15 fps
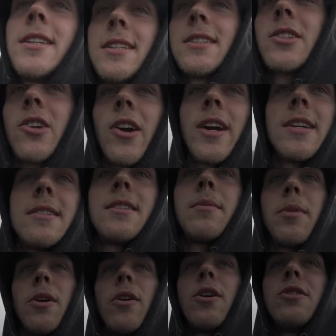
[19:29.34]
is crazy,
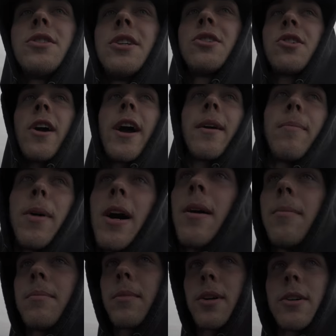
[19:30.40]
bro. OG track
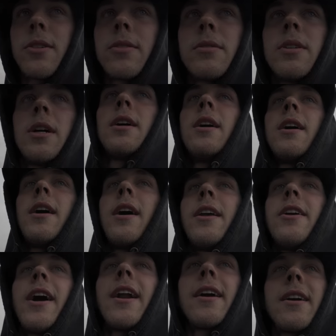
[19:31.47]
mom, bro.
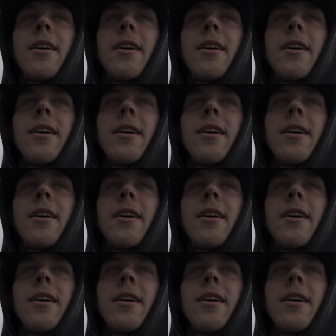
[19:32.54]
You gotta